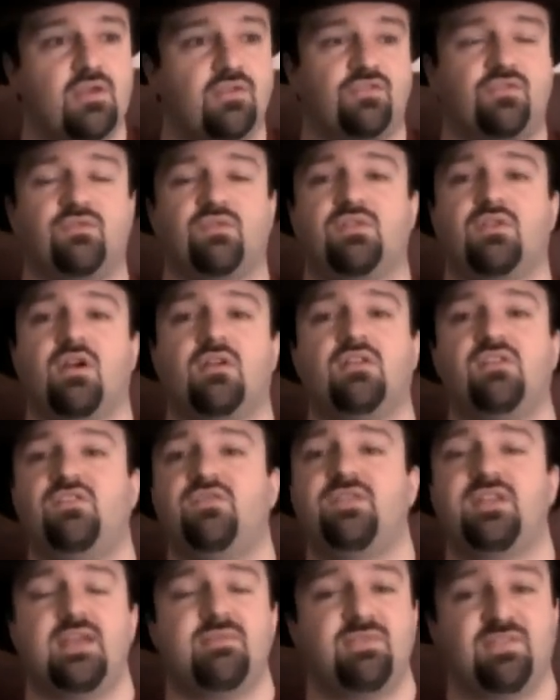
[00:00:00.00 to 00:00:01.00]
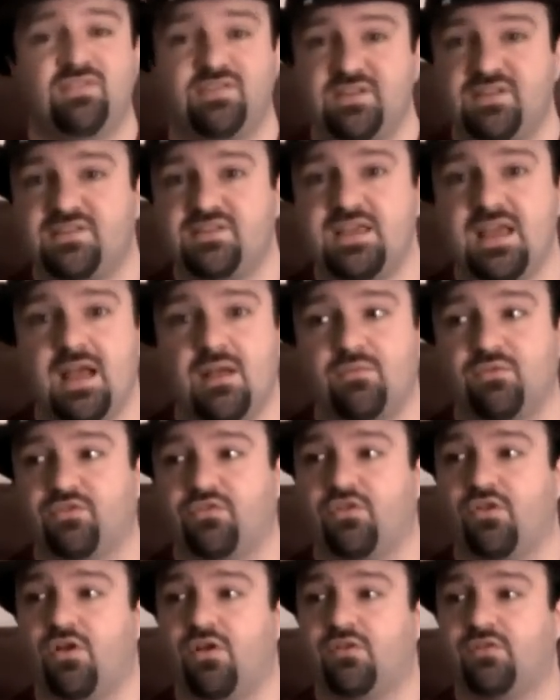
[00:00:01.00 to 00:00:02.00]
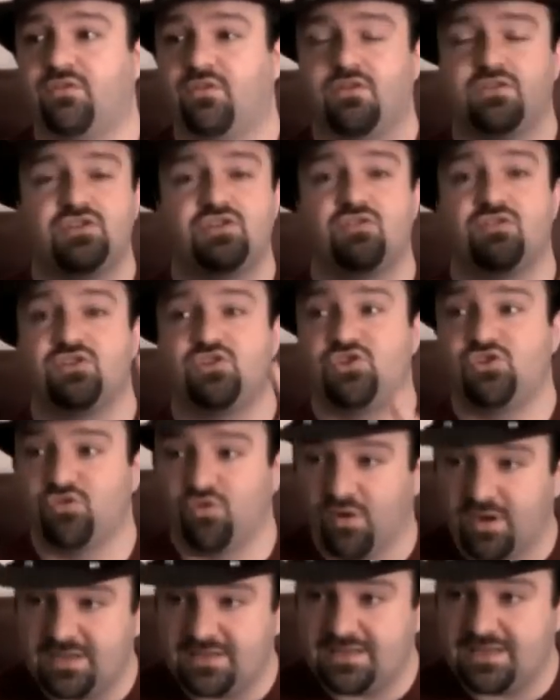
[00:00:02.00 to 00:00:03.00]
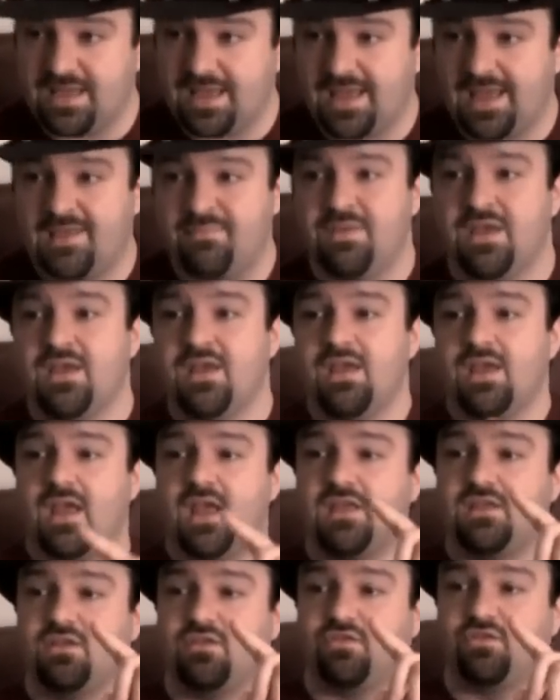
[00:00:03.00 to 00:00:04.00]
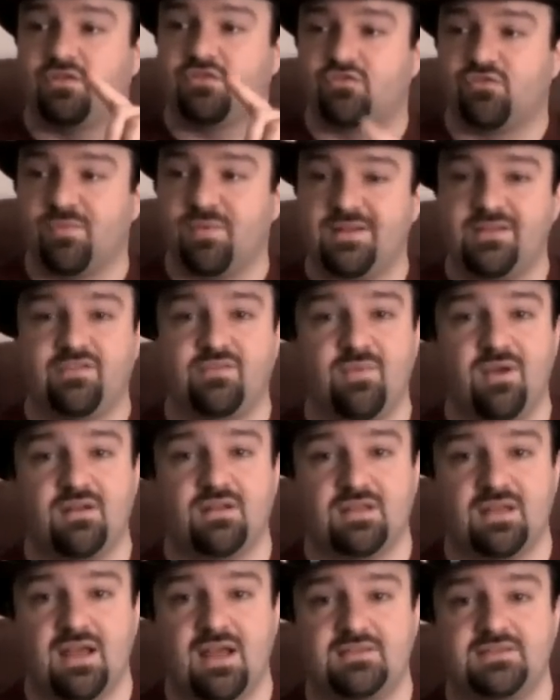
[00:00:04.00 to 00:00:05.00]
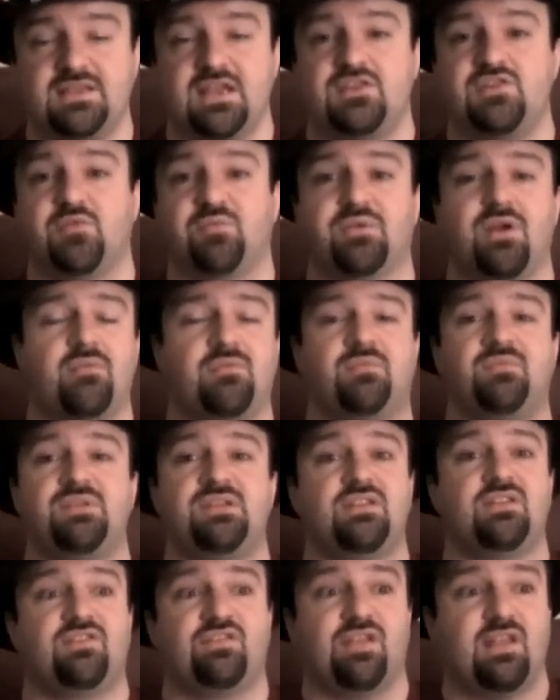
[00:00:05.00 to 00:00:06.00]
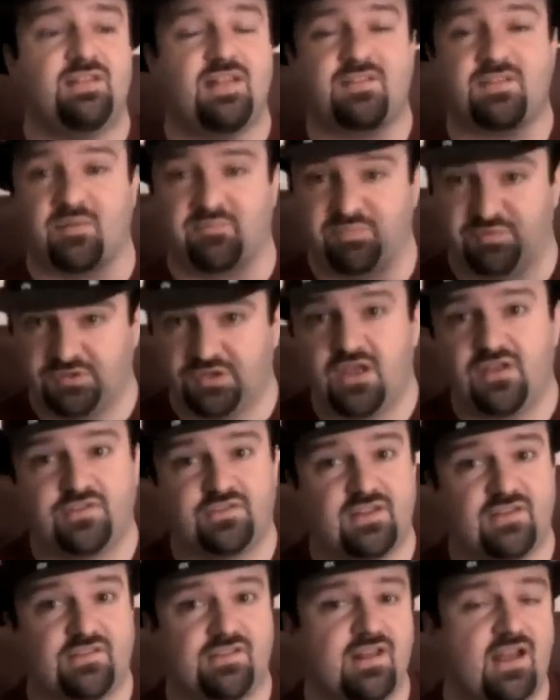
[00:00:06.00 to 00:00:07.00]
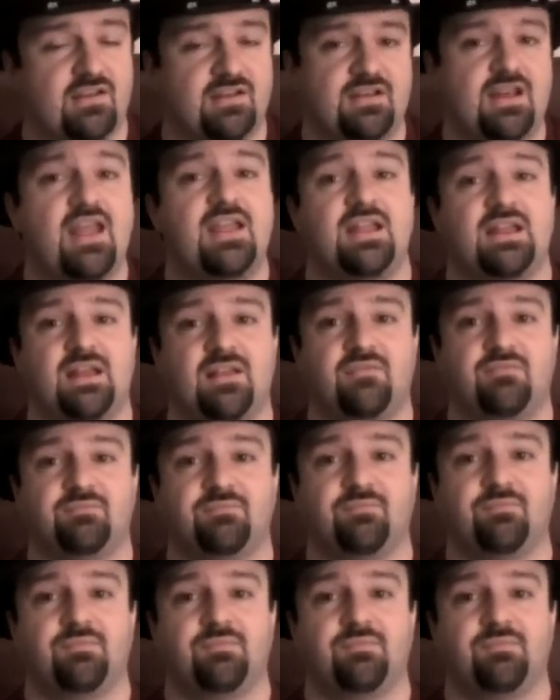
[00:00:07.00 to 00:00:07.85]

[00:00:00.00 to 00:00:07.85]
So regardless if a game is 60 hours long, as long as you're enjoying the game and there's a tremendous amount of content, you're probably going to say that's a plus, that's not a negative.